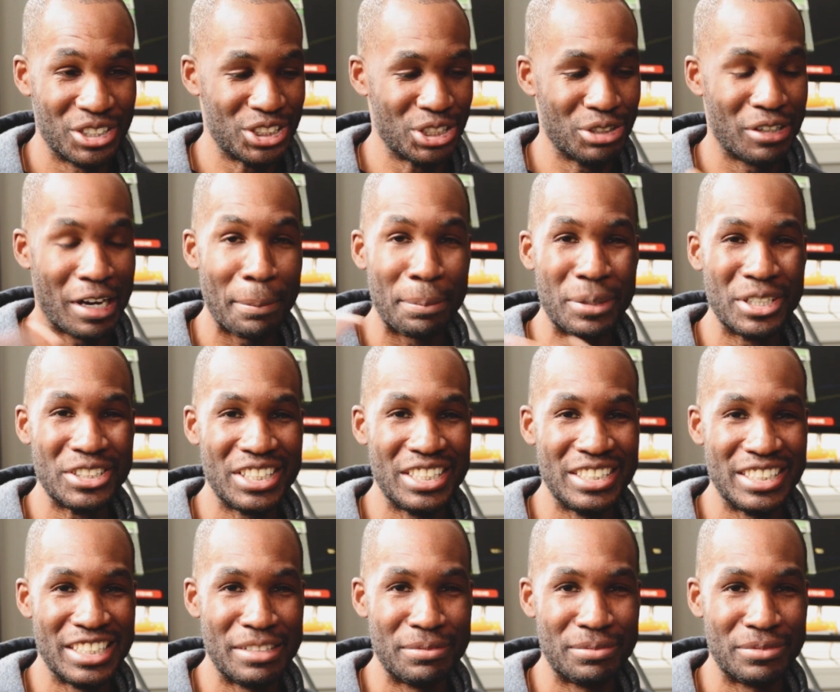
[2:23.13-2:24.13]
So I'll put
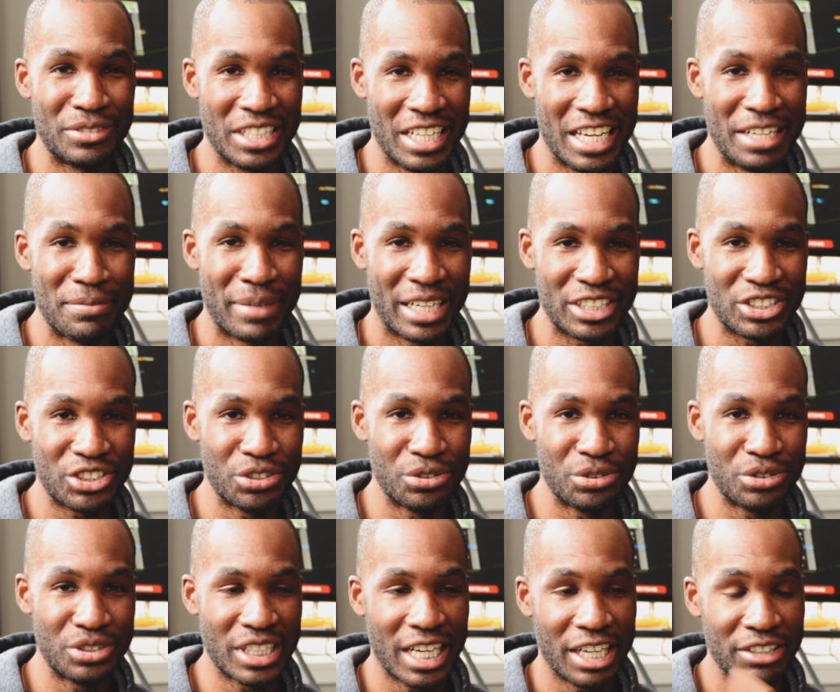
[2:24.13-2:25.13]
these in my
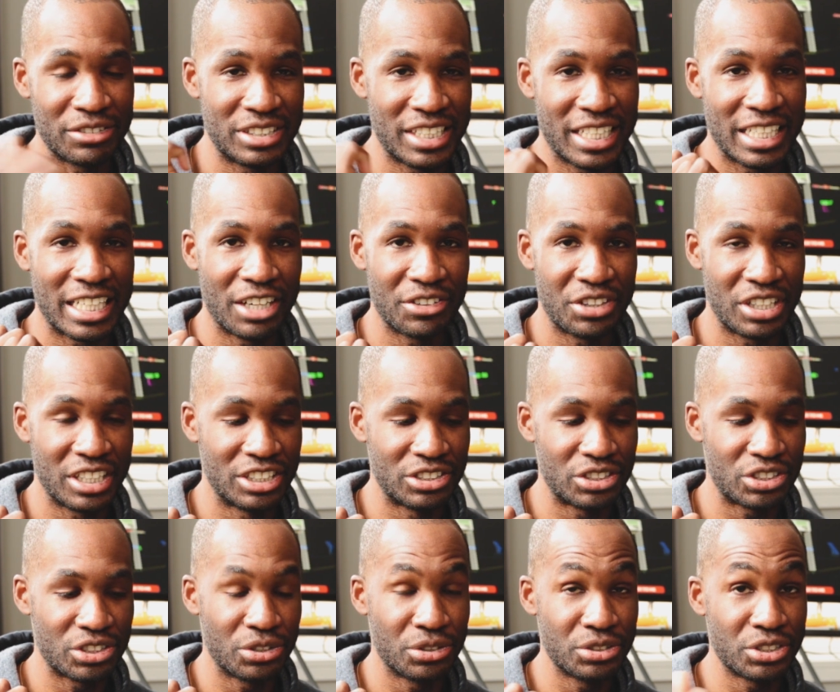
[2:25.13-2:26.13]
shoes. I'll take out the
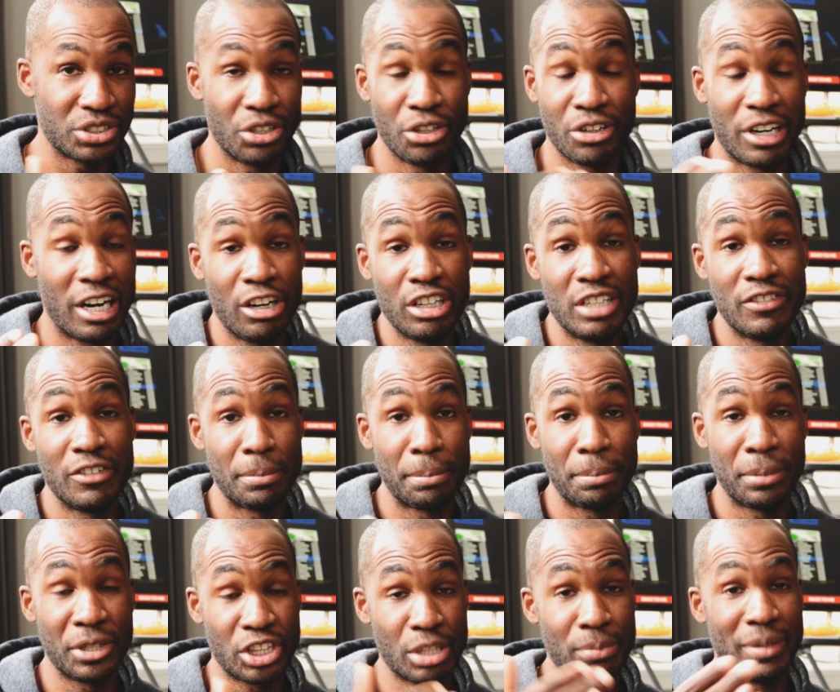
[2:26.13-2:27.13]
insoles, or I'll even
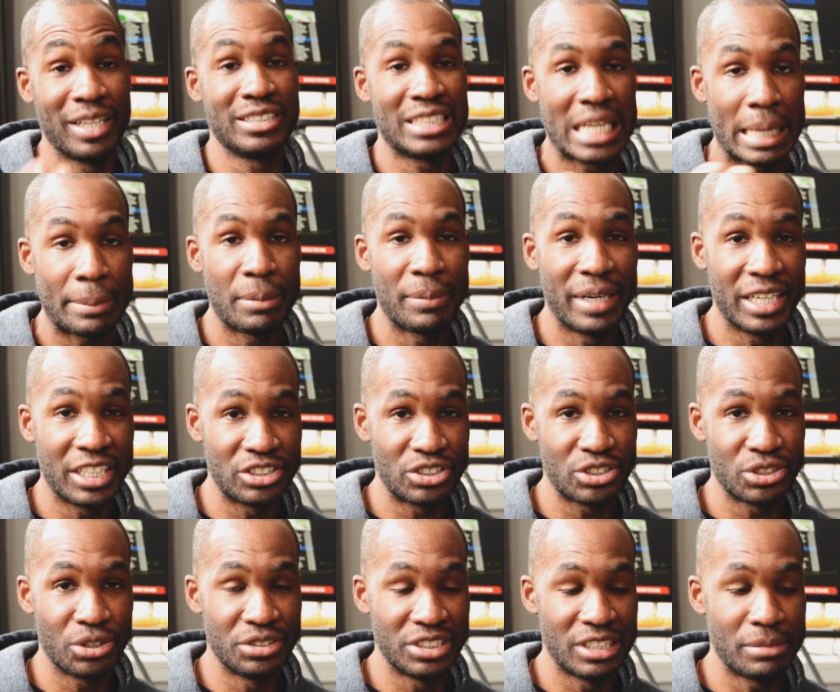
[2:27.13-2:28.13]
put them on top of my
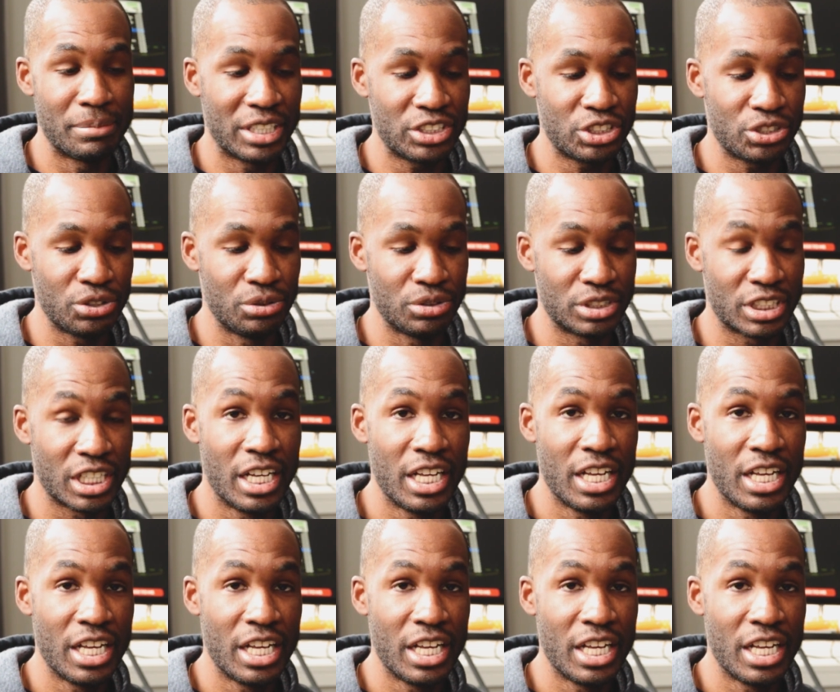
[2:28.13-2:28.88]
insoles in my shoes.